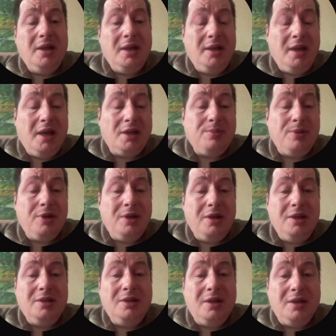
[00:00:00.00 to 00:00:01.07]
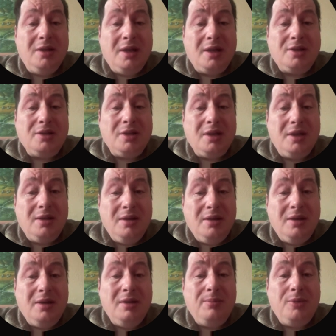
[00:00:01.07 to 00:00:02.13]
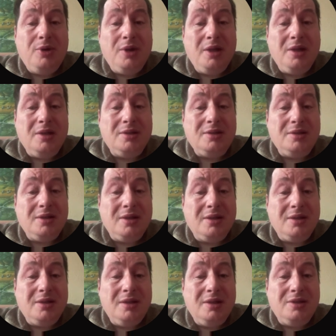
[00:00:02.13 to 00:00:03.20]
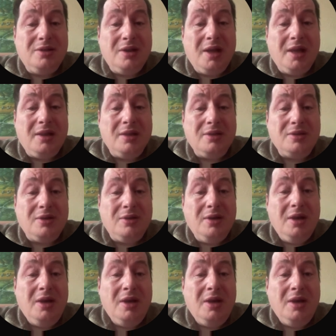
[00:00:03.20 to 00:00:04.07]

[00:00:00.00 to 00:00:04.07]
and the expertise in actually putting this together. So